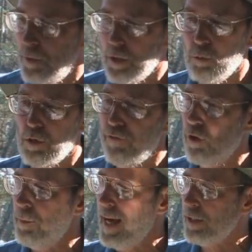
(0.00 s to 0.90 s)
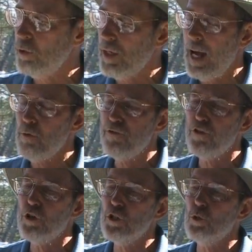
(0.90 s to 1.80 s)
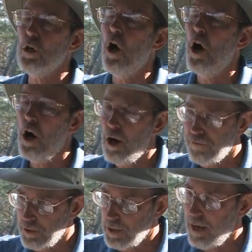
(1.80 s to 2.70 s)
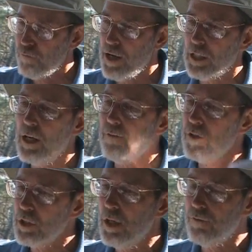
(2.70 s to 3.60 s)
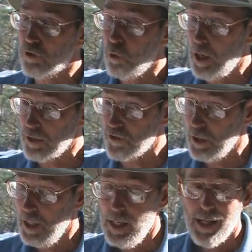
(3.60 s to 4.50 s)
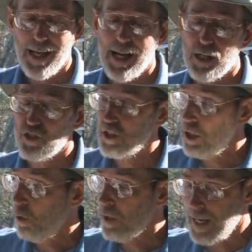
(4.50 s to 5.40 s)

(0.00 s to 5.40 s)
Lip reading: the book, you'll refer back to it. I refer to it often. I've read it cover to cover twice. And I still,